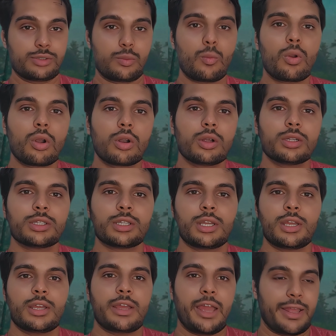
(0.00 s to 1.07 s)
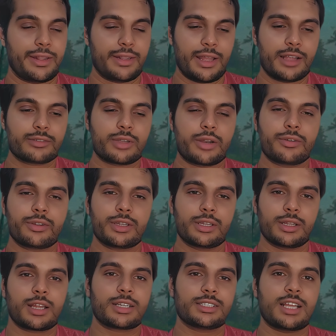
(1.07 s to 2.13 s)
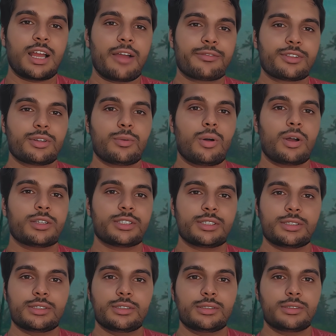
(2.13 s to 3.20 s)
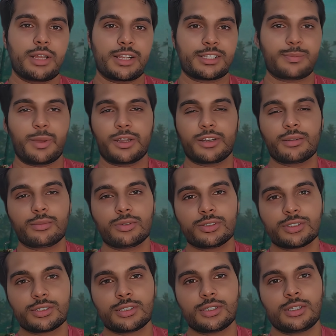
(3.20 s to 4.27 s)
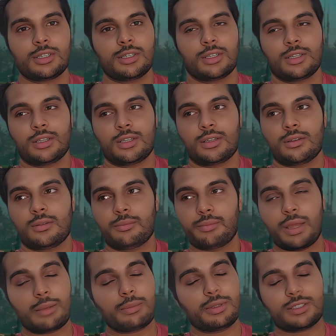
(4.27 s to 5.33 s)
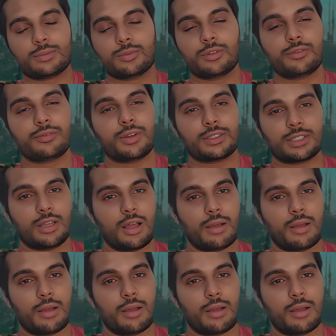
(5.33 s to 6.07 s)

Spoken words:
this world. And that's what I really like, because after watching Expendables, maybe this movie felt a